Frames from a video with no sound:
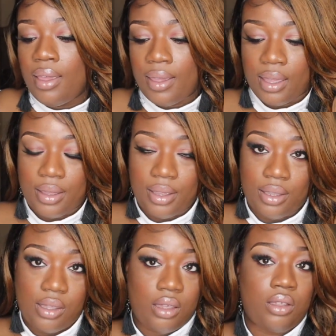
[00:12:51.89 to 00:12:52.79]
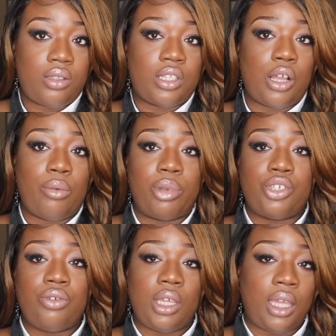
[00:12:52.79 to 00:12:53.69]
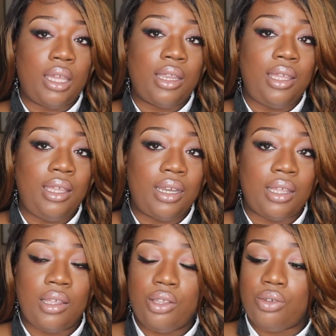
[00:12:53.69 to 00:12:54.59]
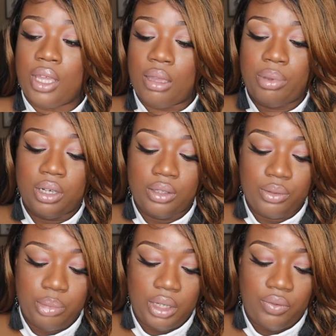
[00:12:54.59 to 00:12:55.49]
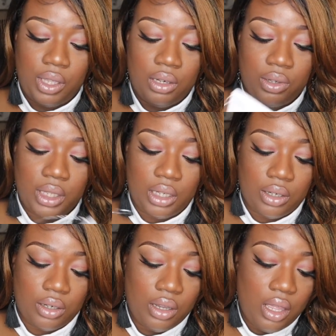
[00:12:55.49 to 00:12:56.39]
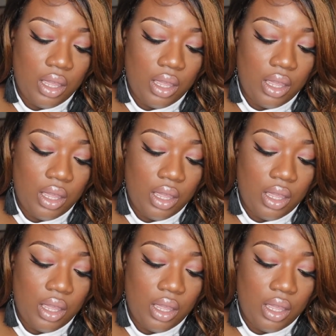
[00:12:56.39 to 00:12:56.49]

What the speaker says: And yeah, so, but you can heat it. You can put a little bit of heat on here,